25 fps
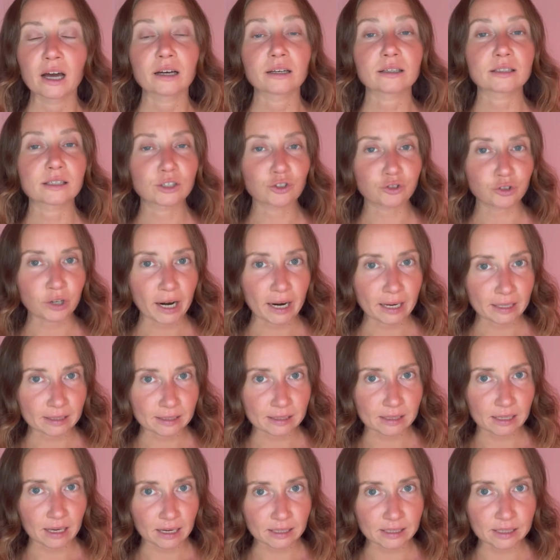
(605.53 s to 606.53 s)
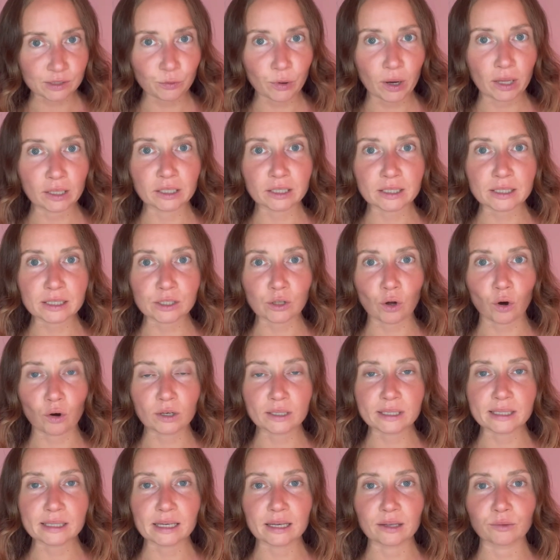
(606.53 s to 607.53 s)
stress, as well as
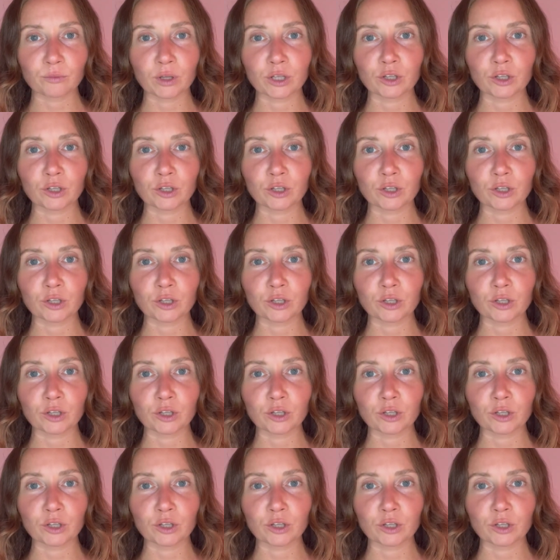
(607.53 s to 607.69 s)
toxin.